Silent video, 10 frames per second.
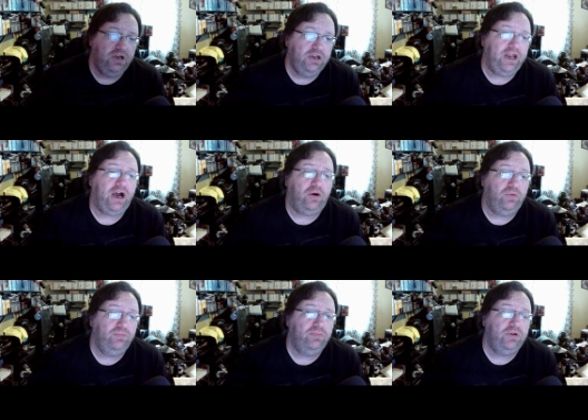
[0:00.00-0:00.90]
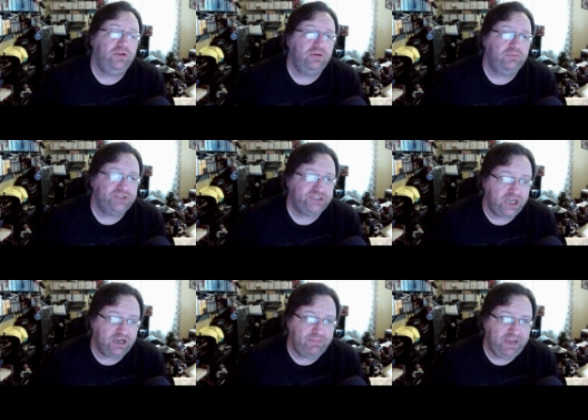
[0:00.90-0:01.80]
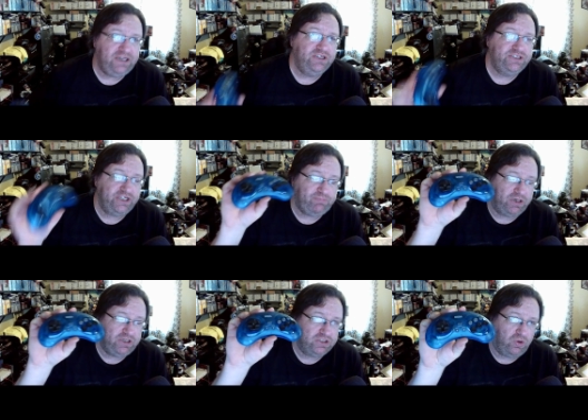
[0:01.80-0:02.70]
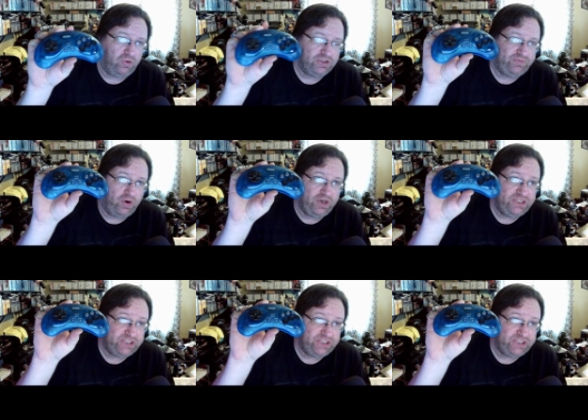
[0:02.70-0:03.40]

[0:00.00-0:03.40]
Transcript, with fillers: Now, Sega made six-button controllers for these